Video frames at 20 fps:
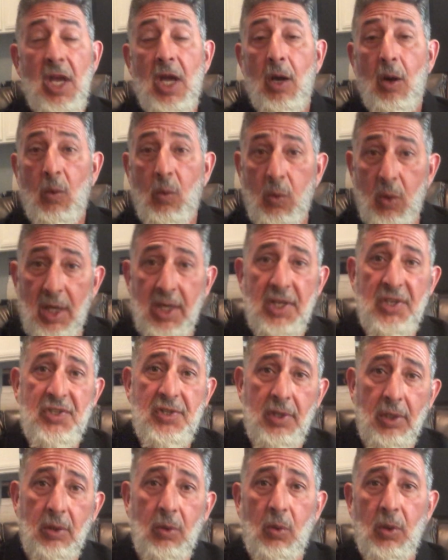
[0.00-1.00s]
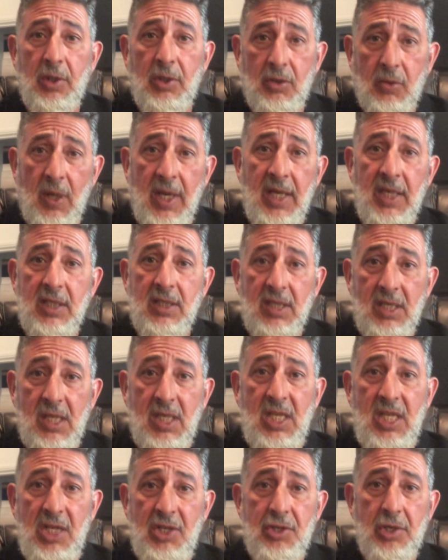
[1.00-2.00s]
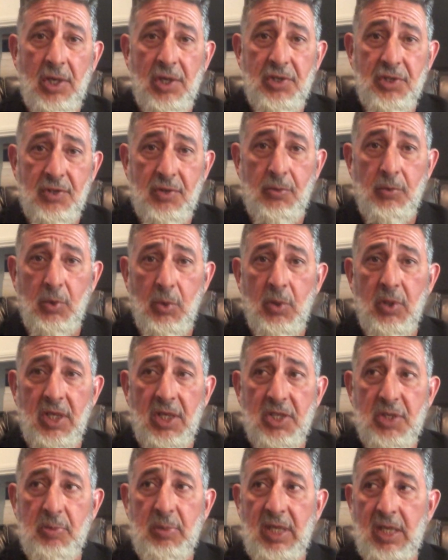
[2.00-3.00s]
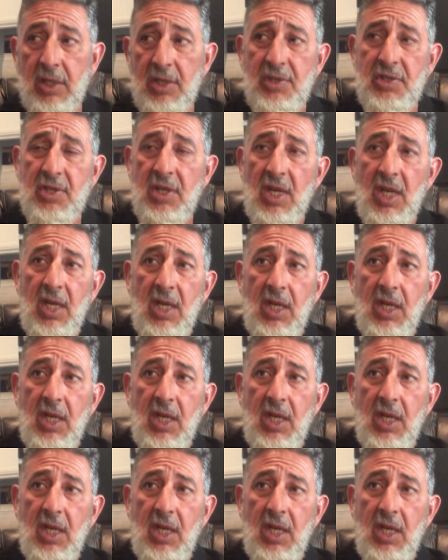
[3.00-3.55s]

What is the Lord trying to teach us through this? Because,